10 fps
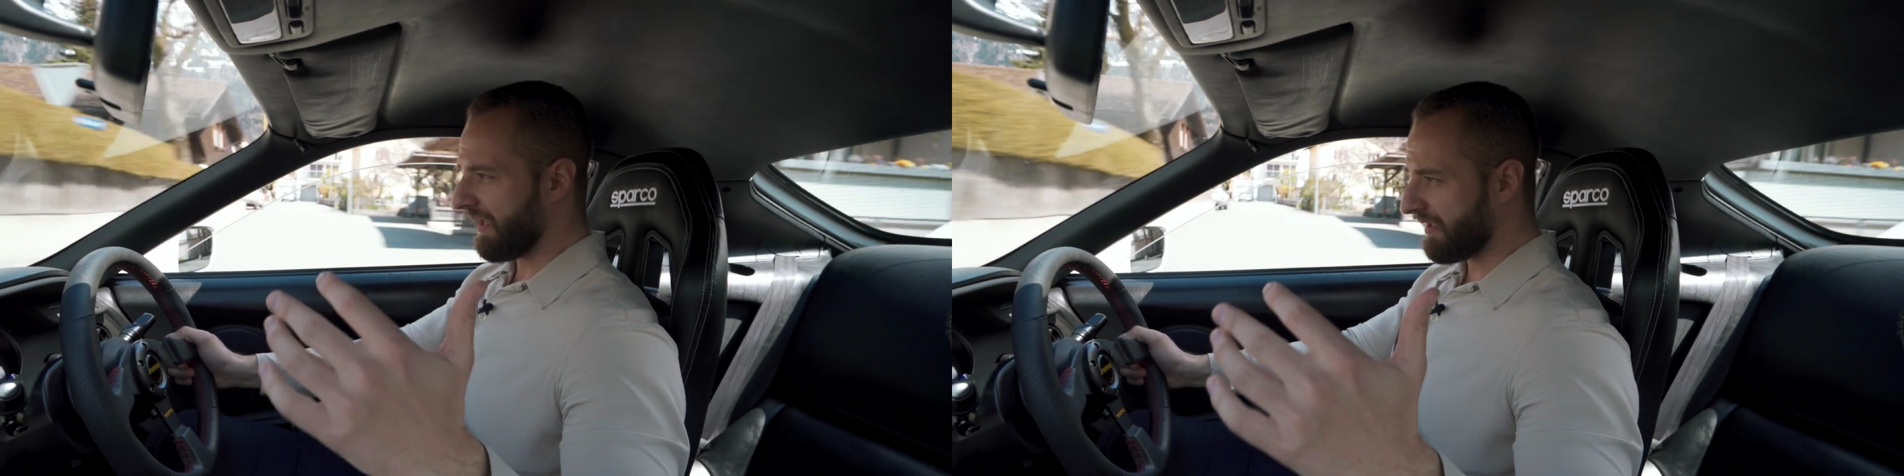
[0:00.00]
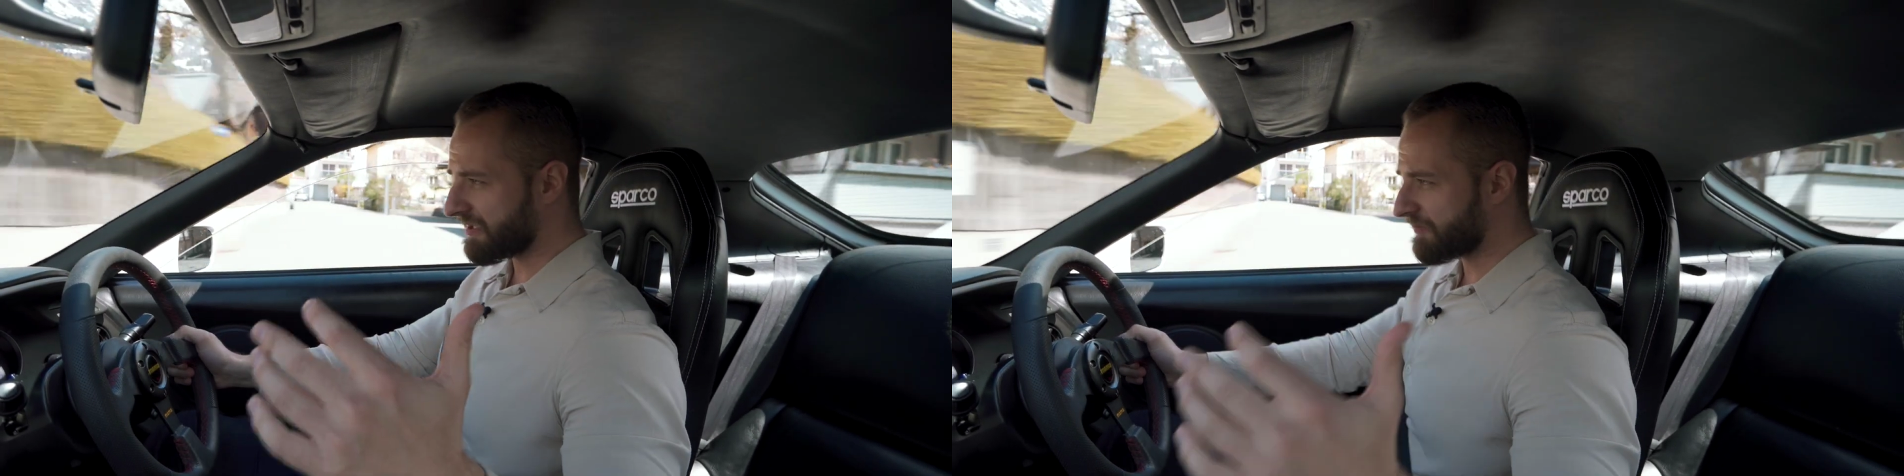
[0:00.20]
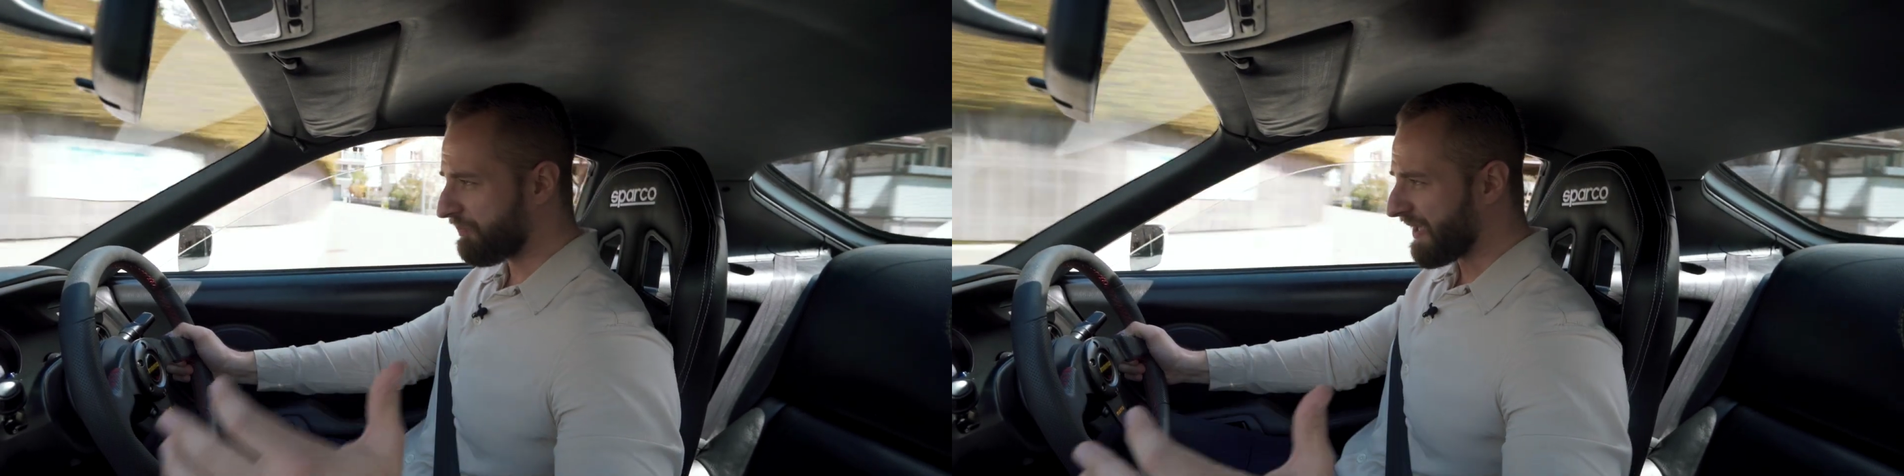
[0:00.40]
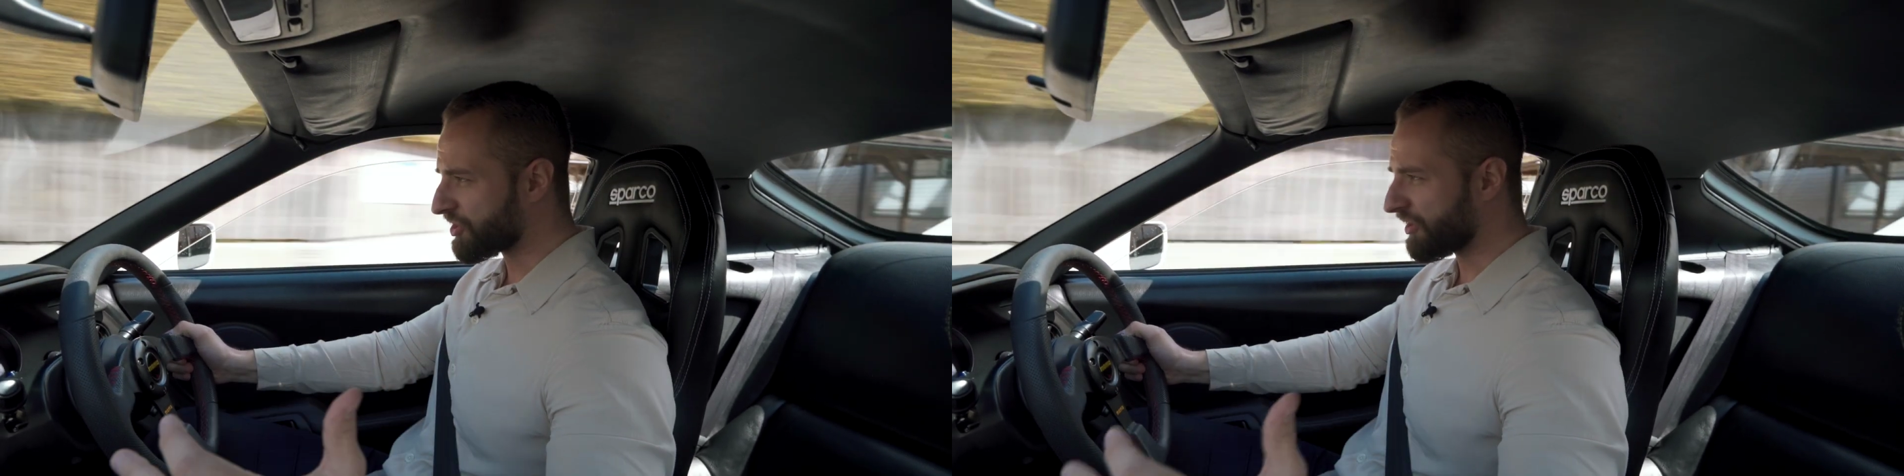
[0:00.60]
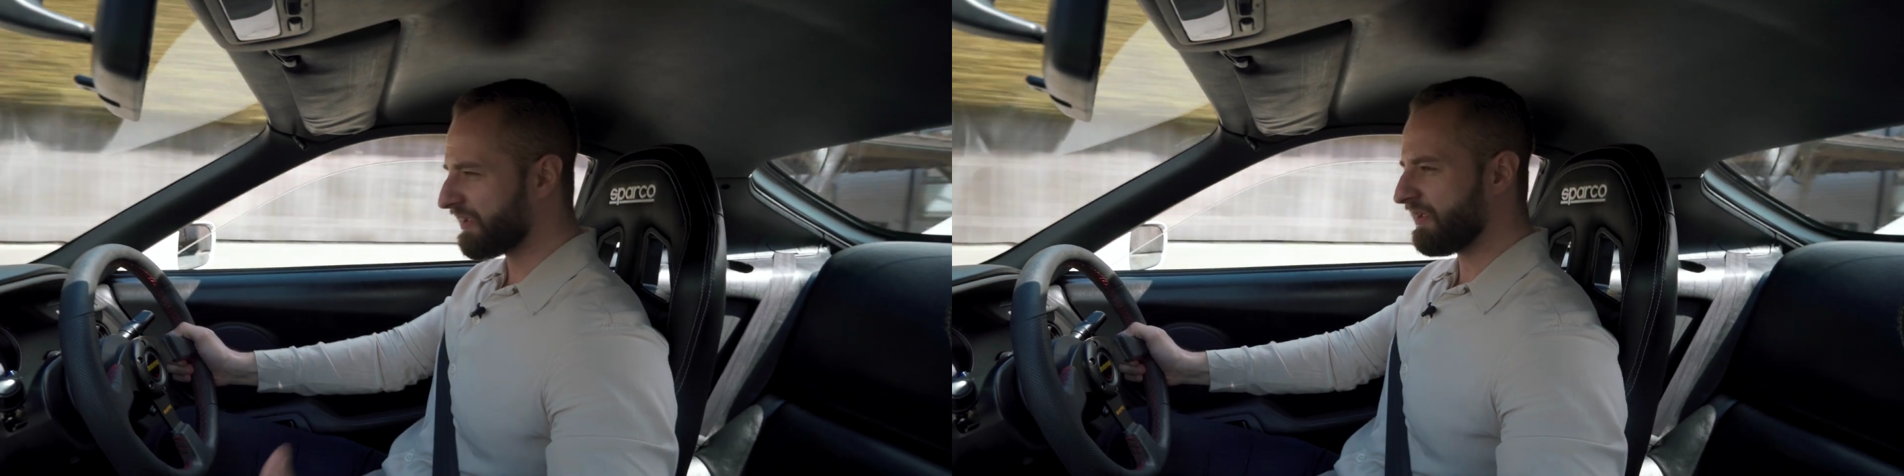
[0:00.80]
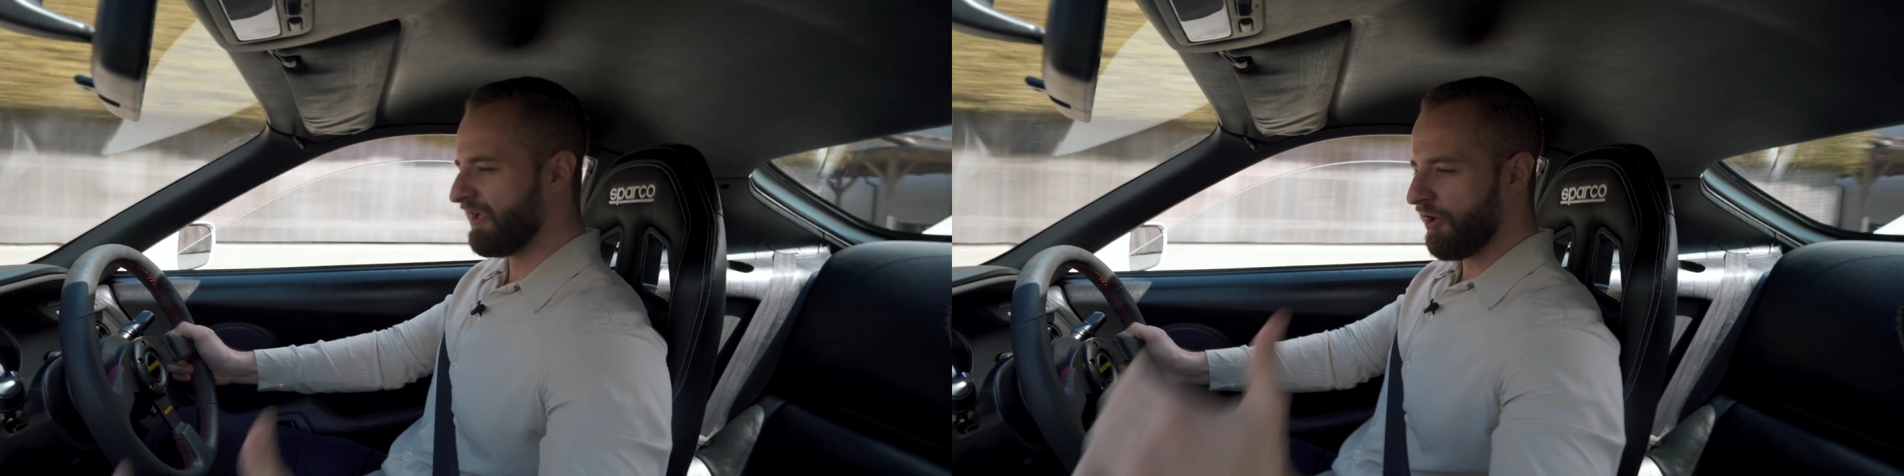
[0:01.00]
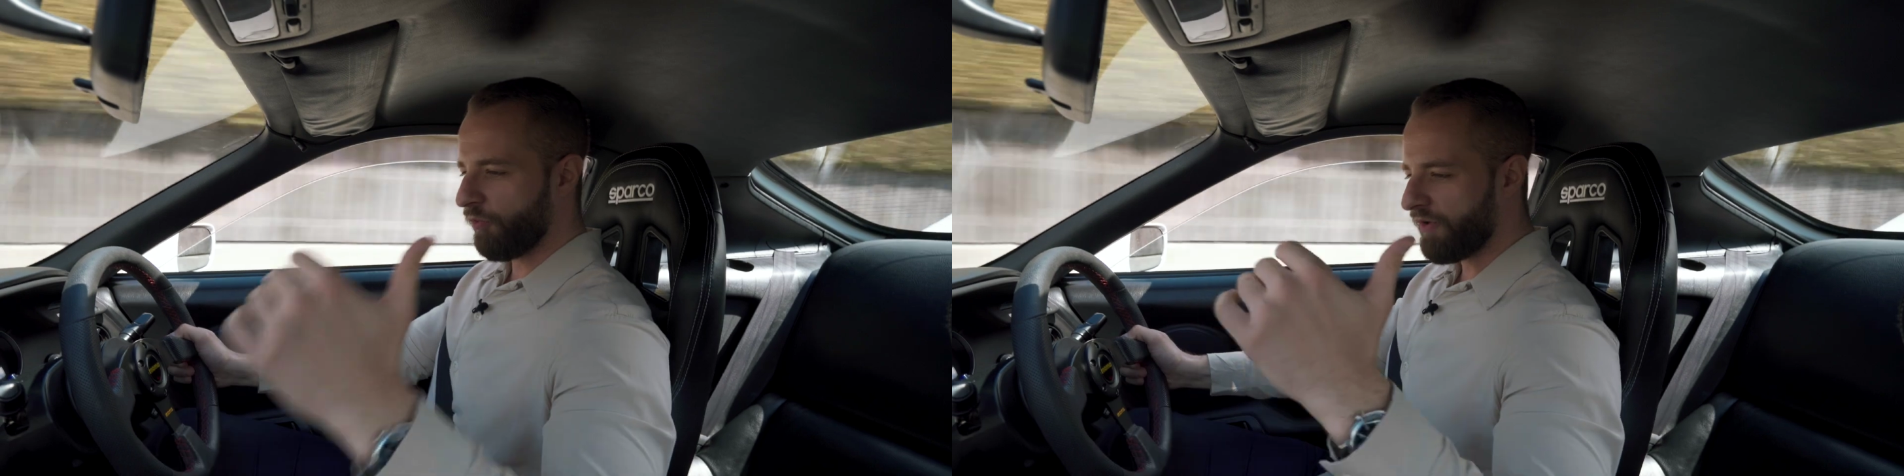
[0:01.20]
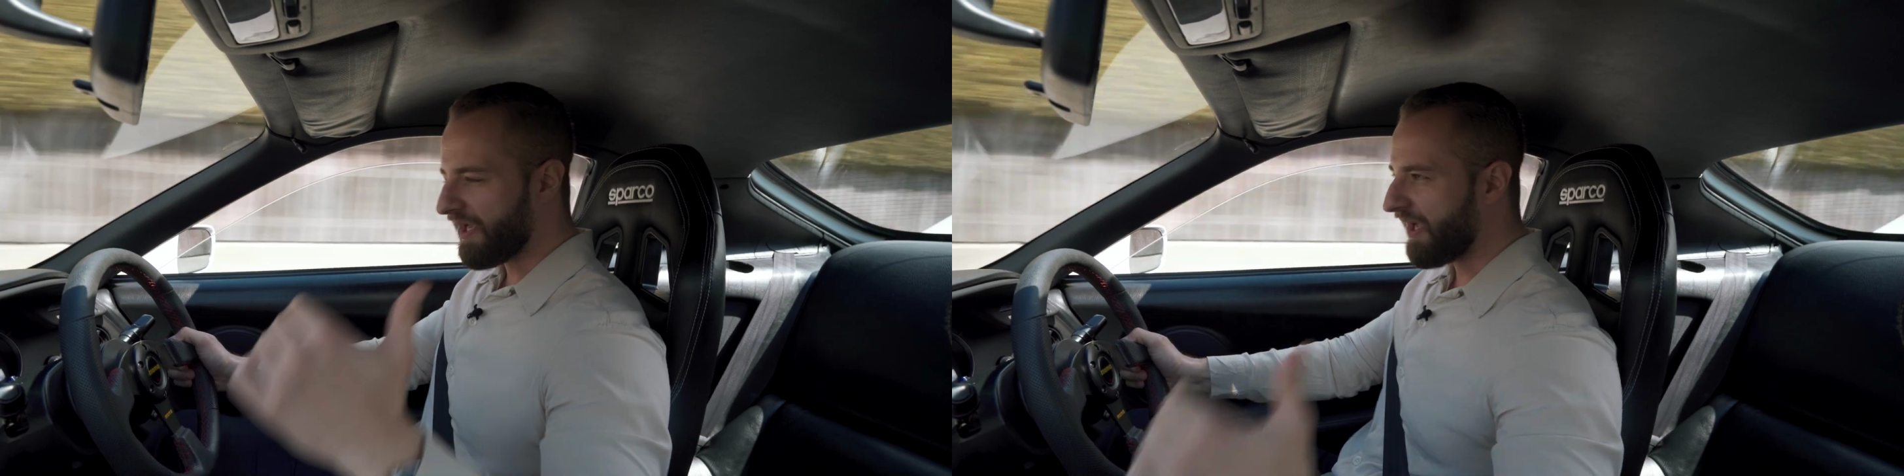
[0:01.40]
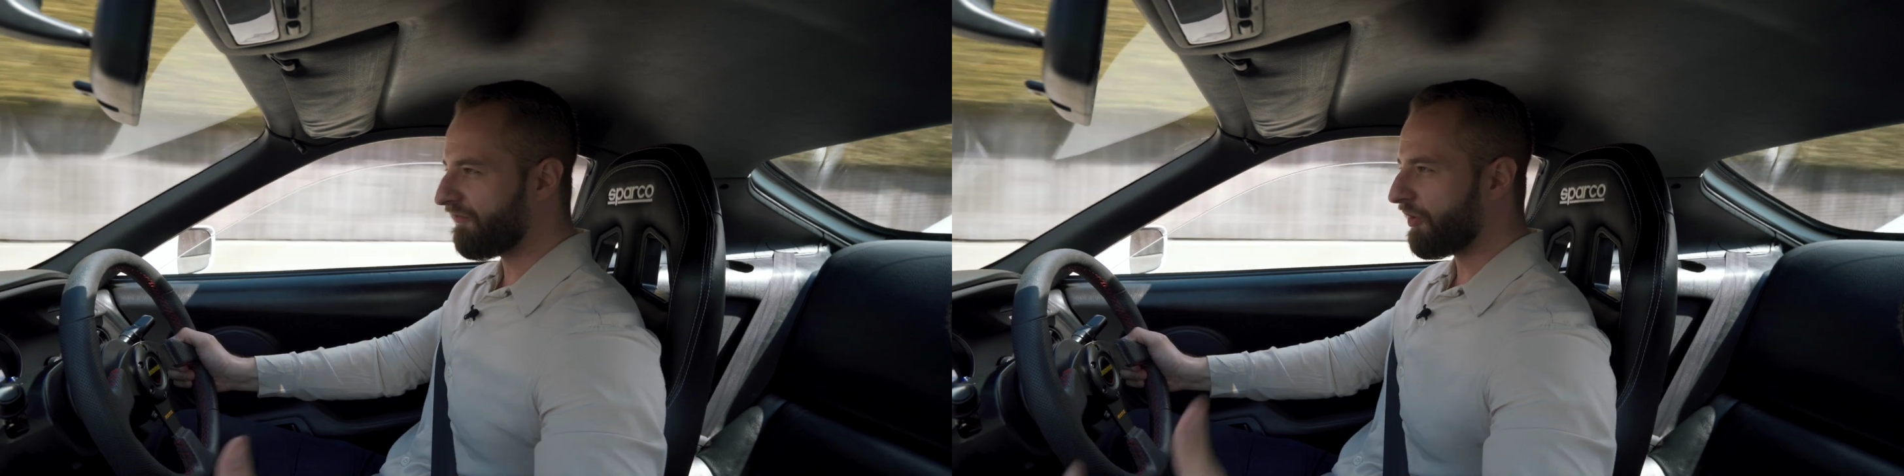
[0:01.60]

And especially we have